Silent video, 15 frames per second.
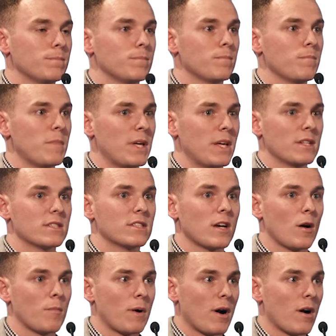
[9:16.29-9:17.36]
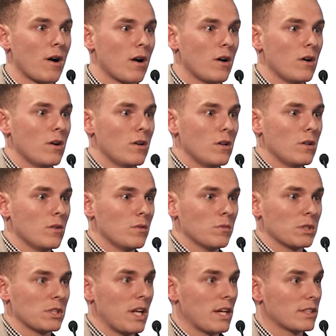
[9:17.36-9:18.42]
mean setup error
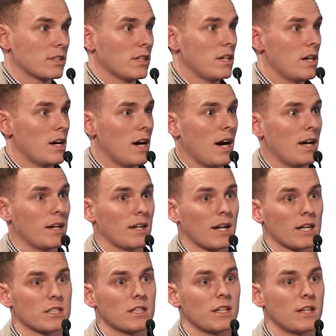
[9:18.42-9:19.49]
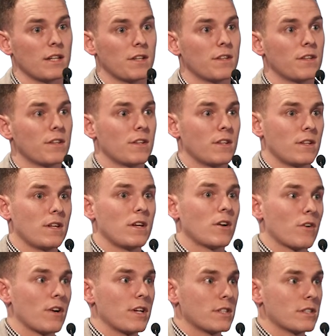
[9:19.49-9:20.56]
was less, and it actually
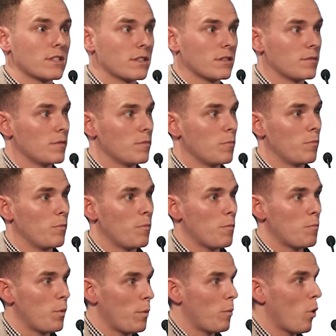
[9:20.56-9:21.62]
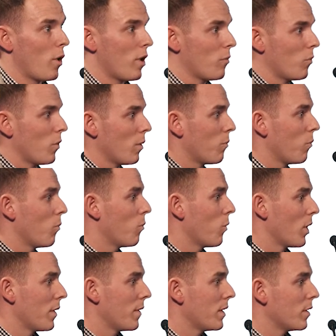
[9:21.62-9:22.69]
decreased by more than what
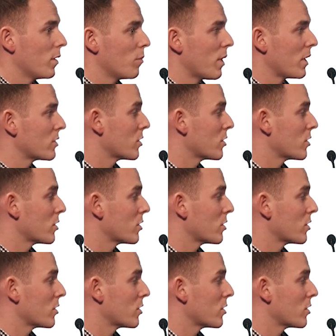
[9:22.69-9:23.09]
it did in the breast